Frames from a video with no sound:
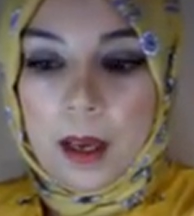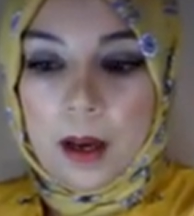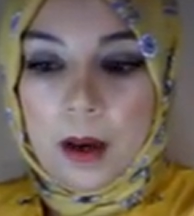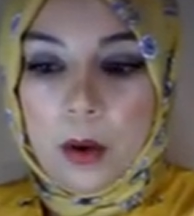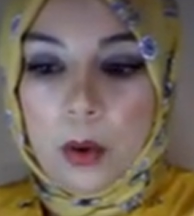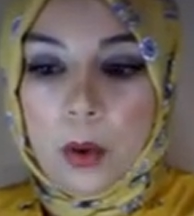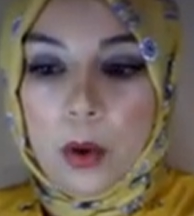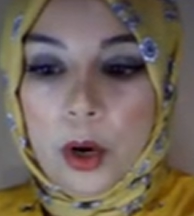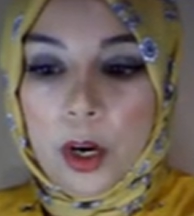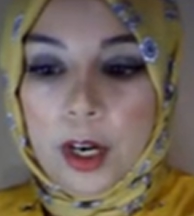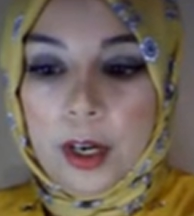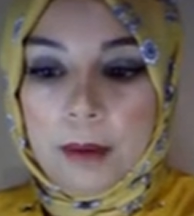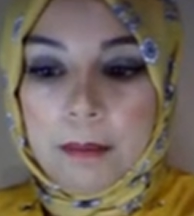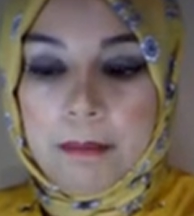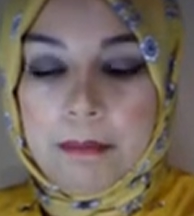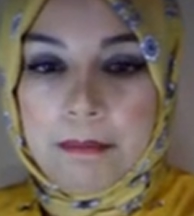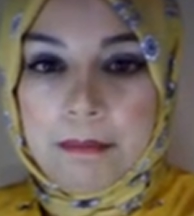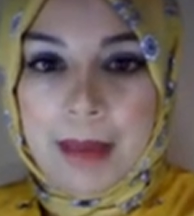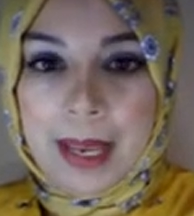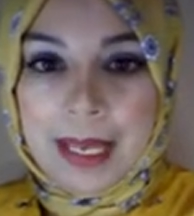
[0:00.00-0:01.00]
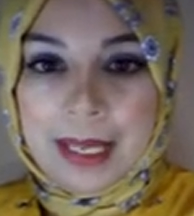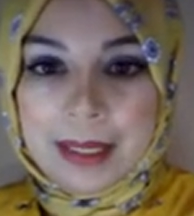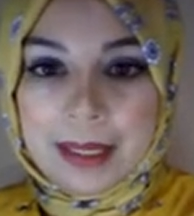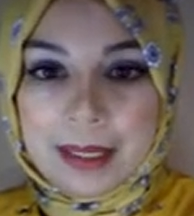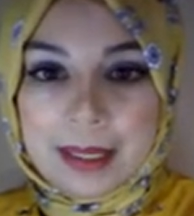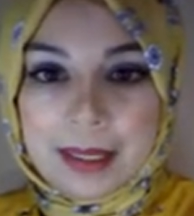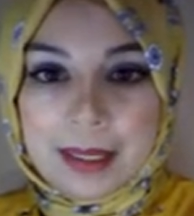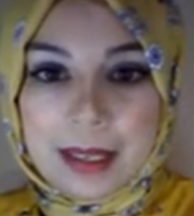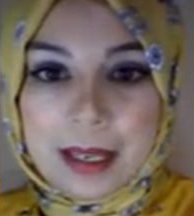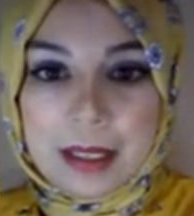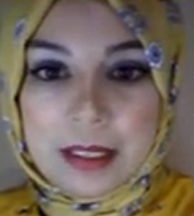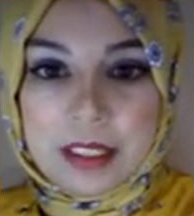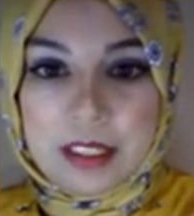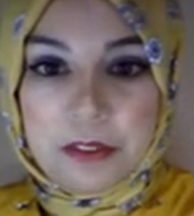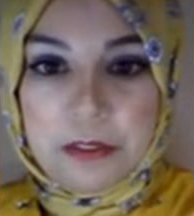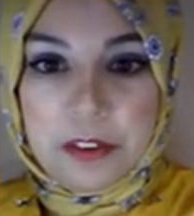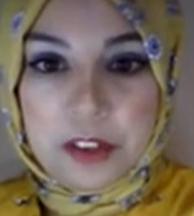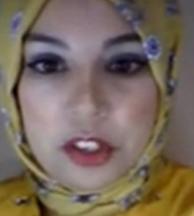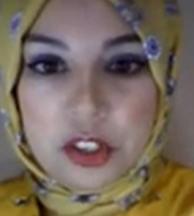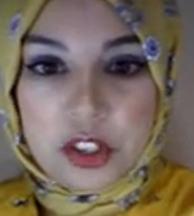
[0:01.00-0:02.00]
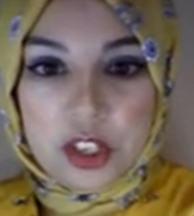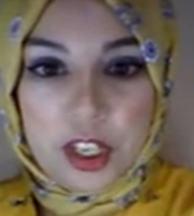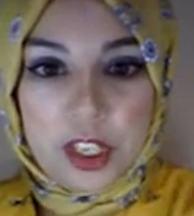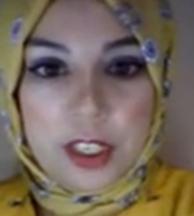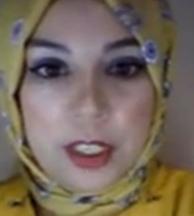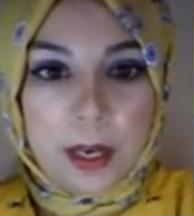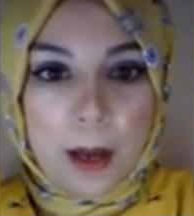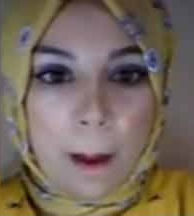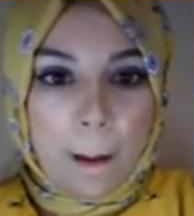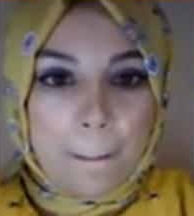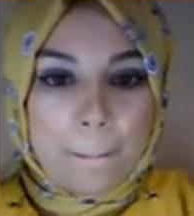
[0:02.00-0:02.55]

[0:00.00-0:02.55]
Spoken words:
or makes a division